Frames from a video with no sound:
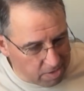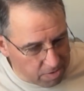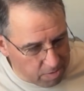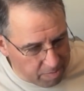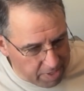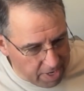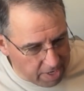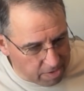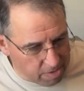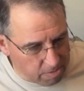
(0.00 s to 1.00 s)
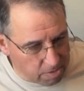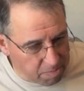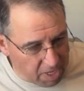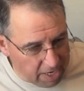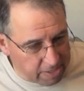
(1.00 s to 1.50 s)
illuminate those
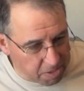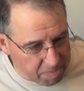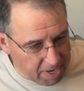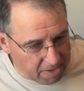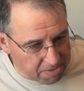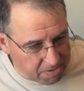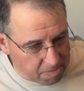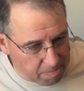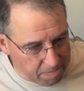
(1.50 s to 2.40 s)
blind spots.